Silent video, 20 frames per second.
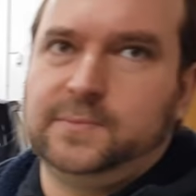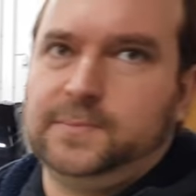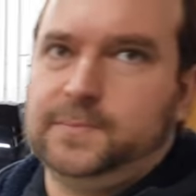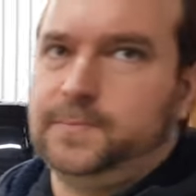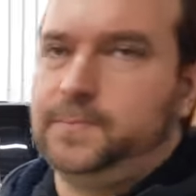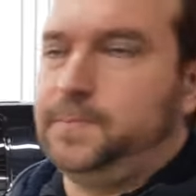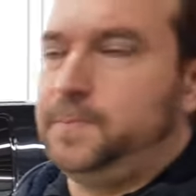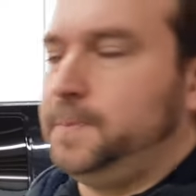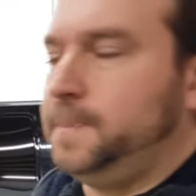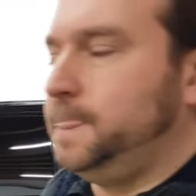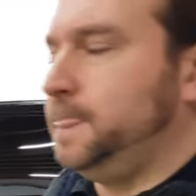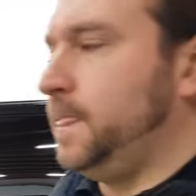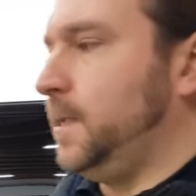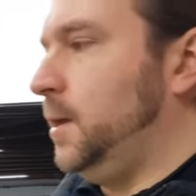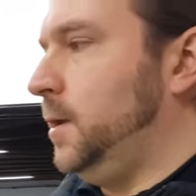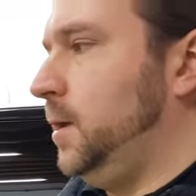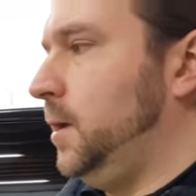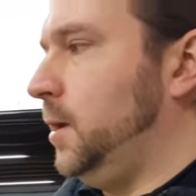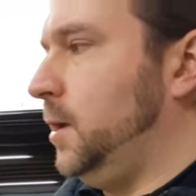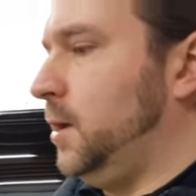Yeah.
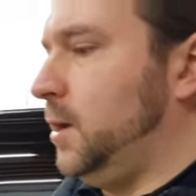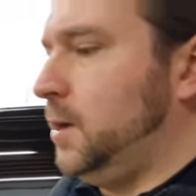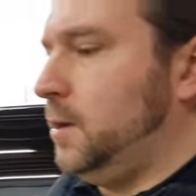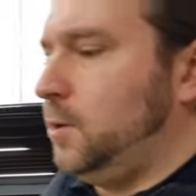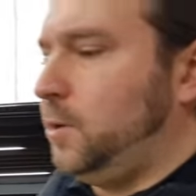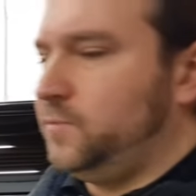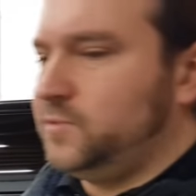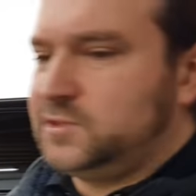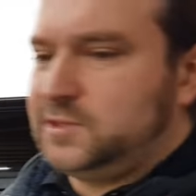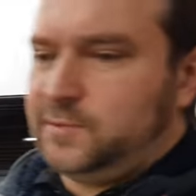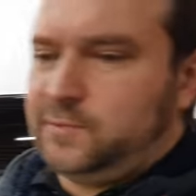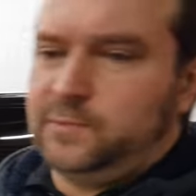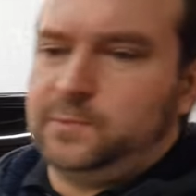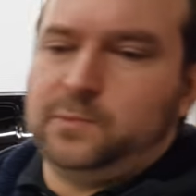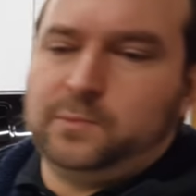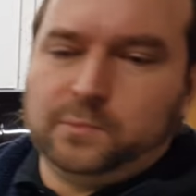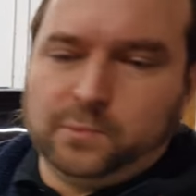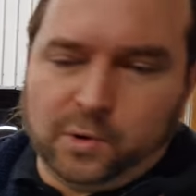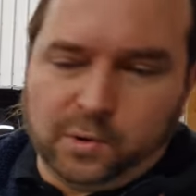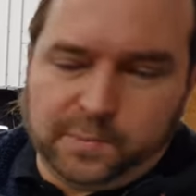Uh, obviously,
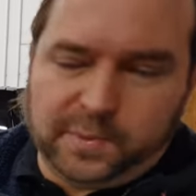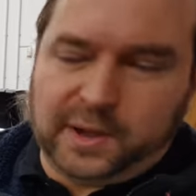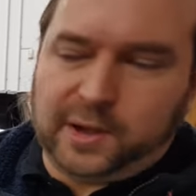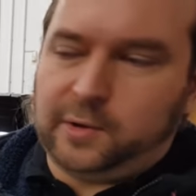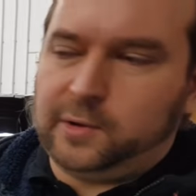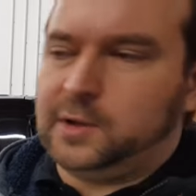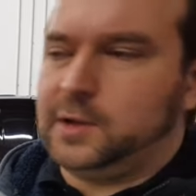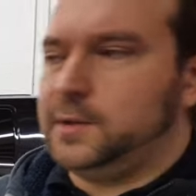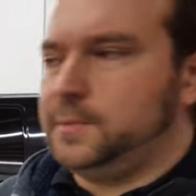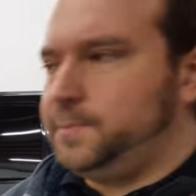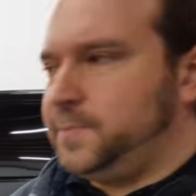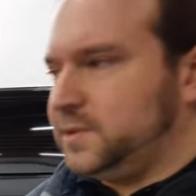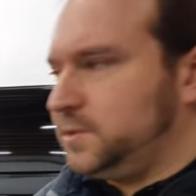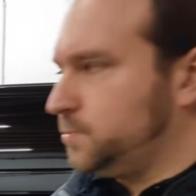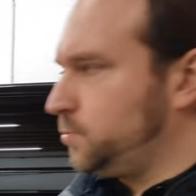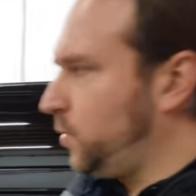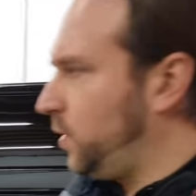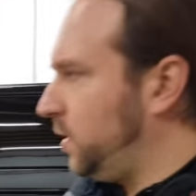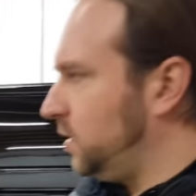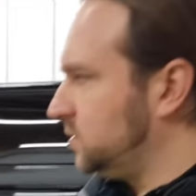more power, better
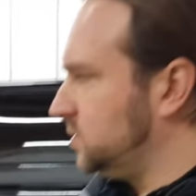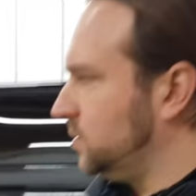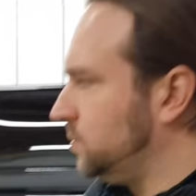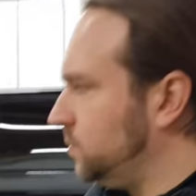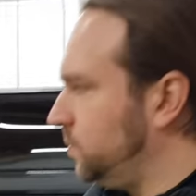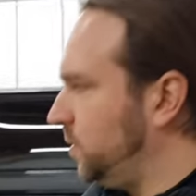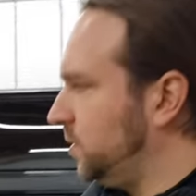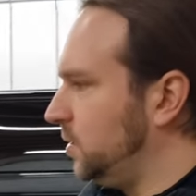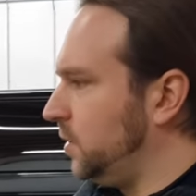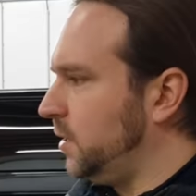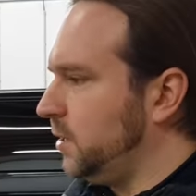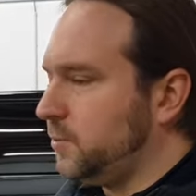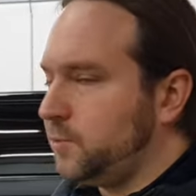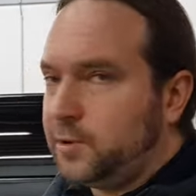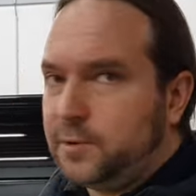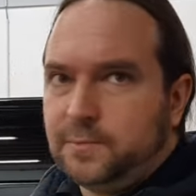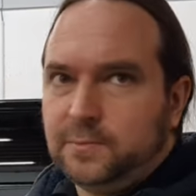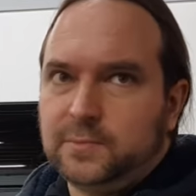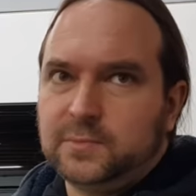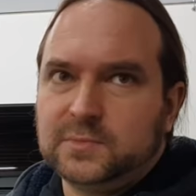brakes, and better
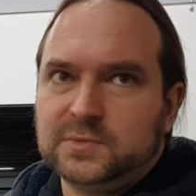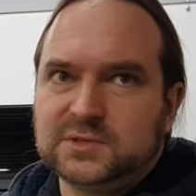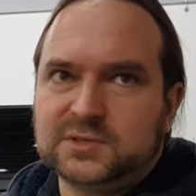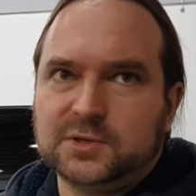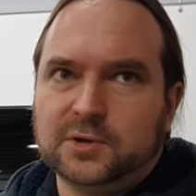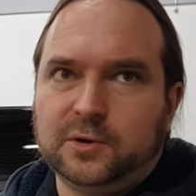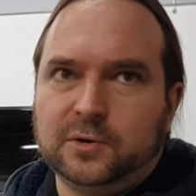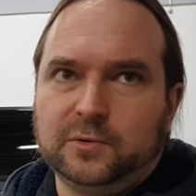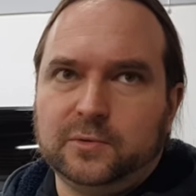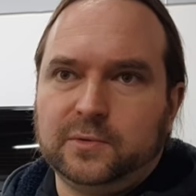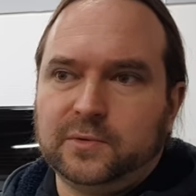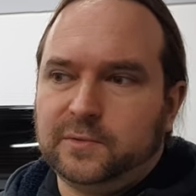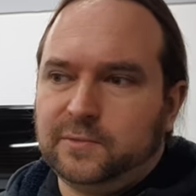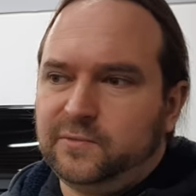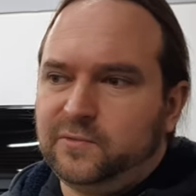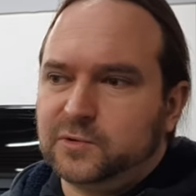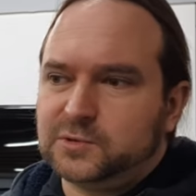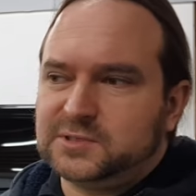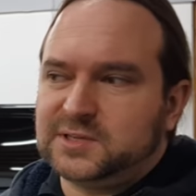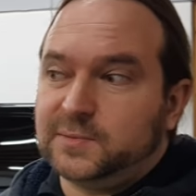aero. Mm-hmm. So,
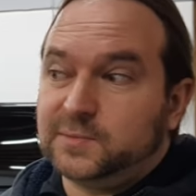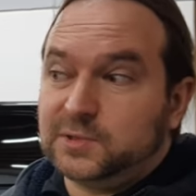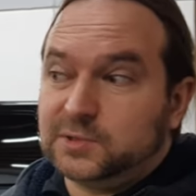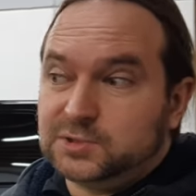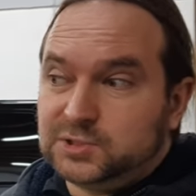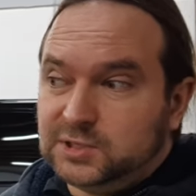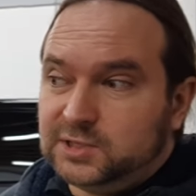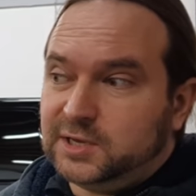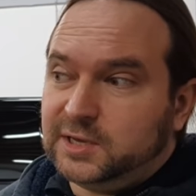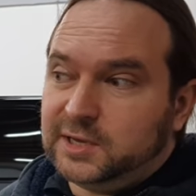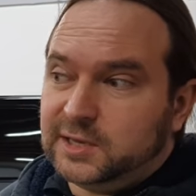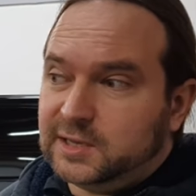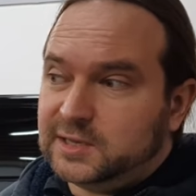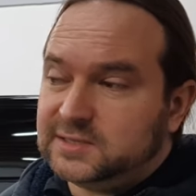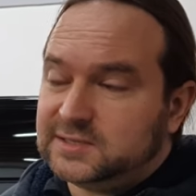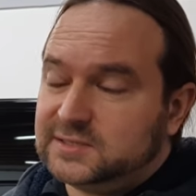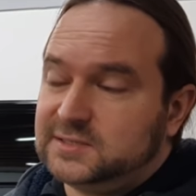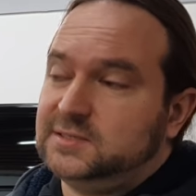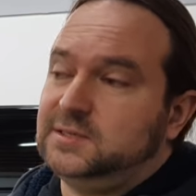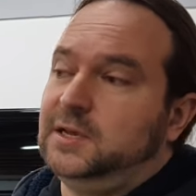uh, for example, the
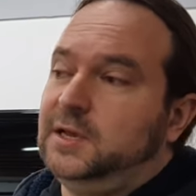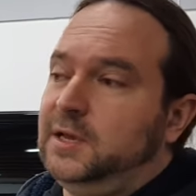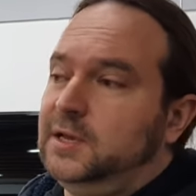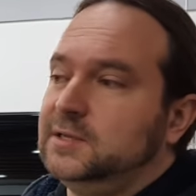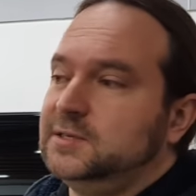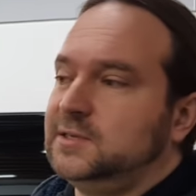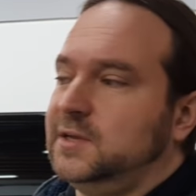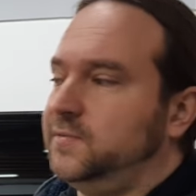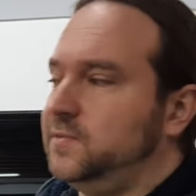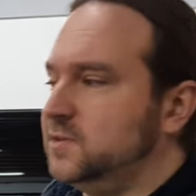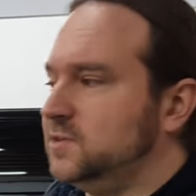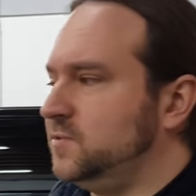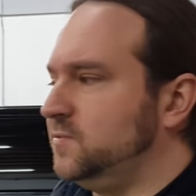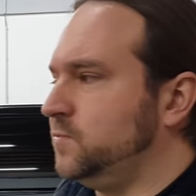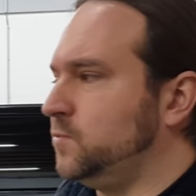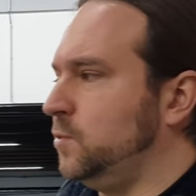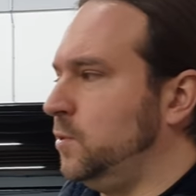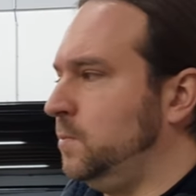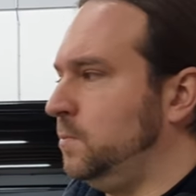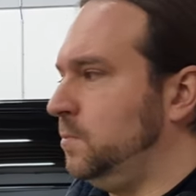GTS suffers
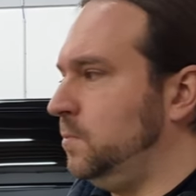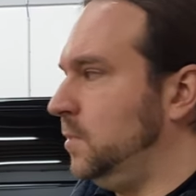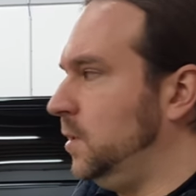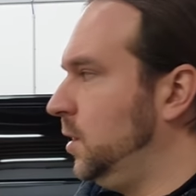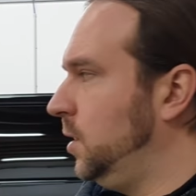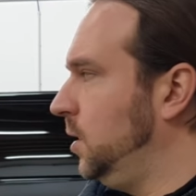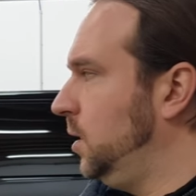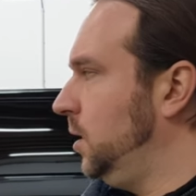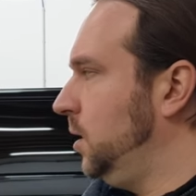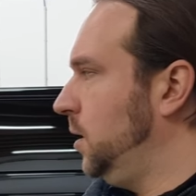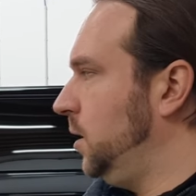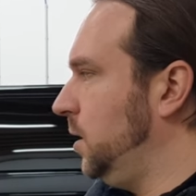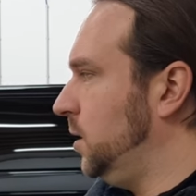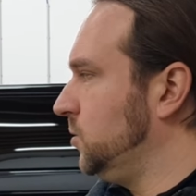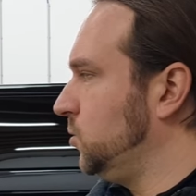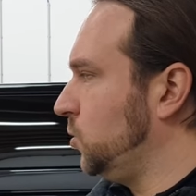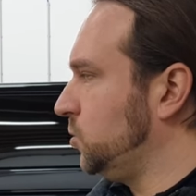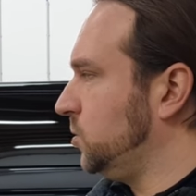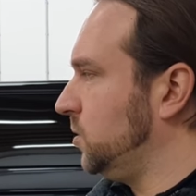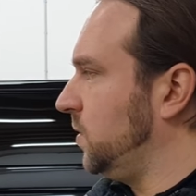from uh,
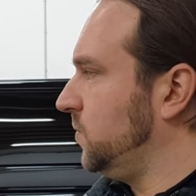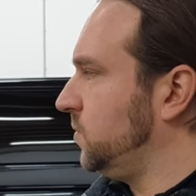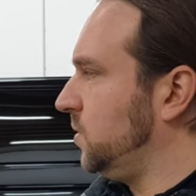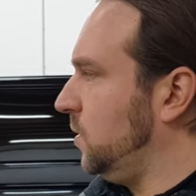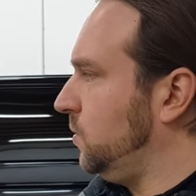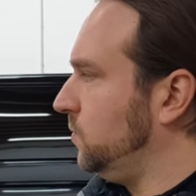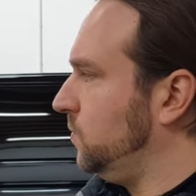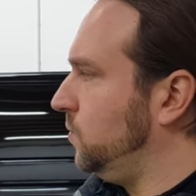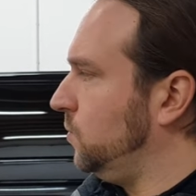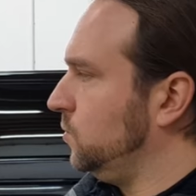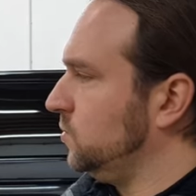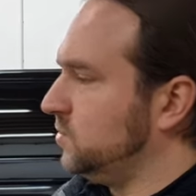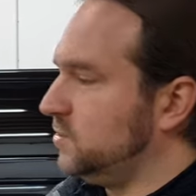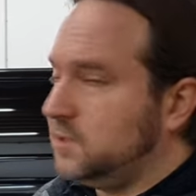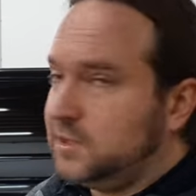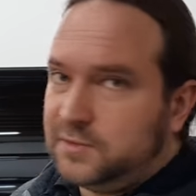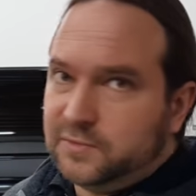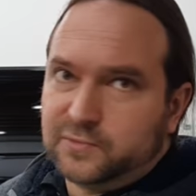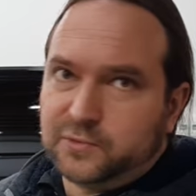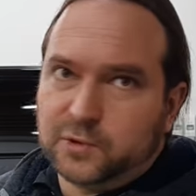not enough
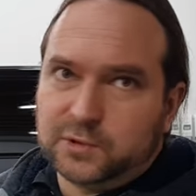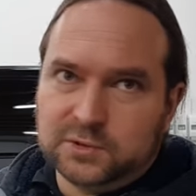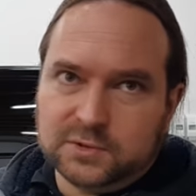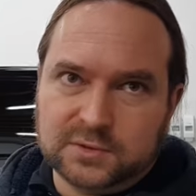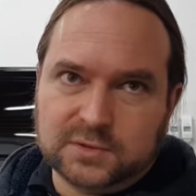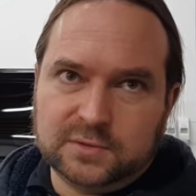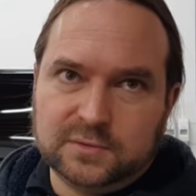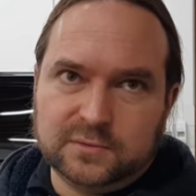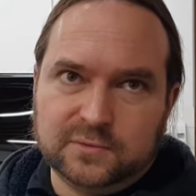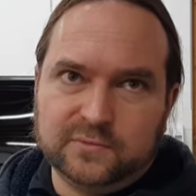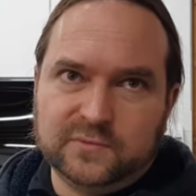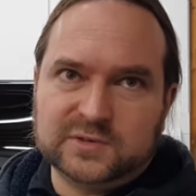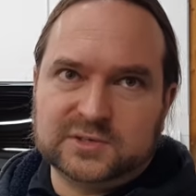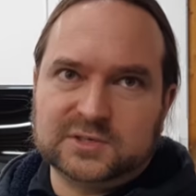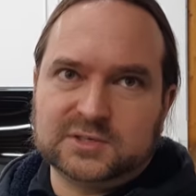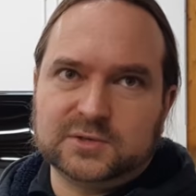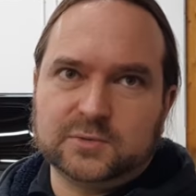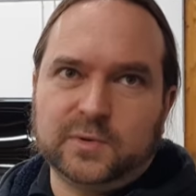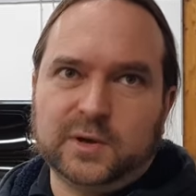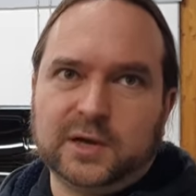downforce at the front. Mm-hmm. This
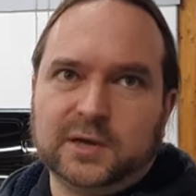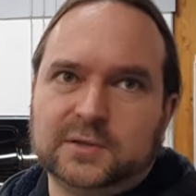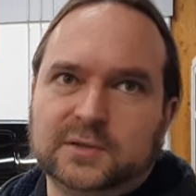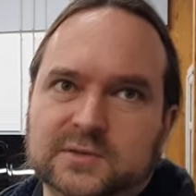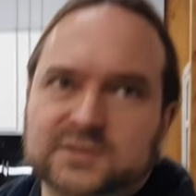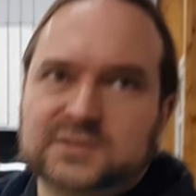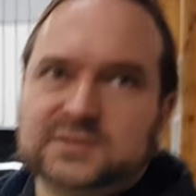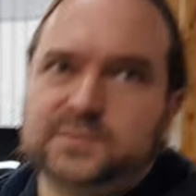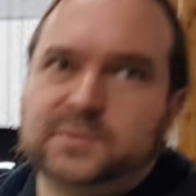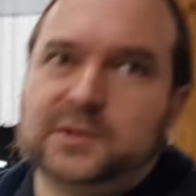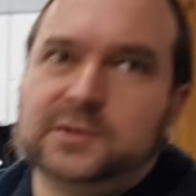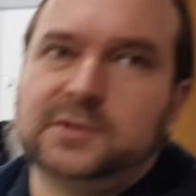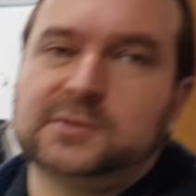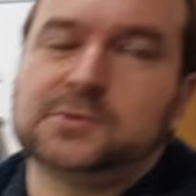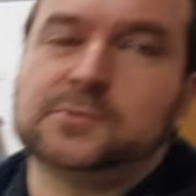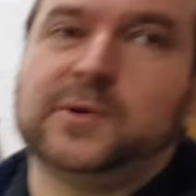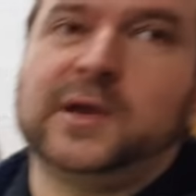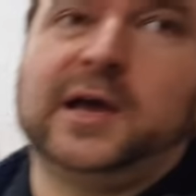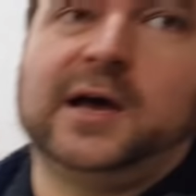is why the splitter we